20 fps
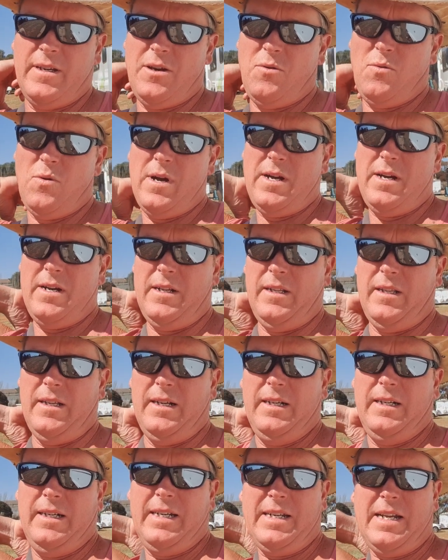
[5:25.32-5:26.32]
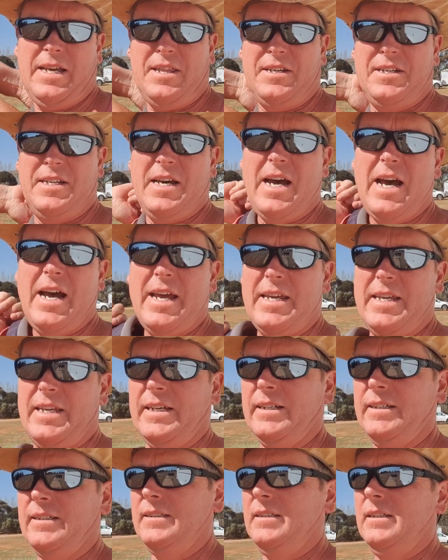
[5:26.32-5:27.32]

Oh well, another day.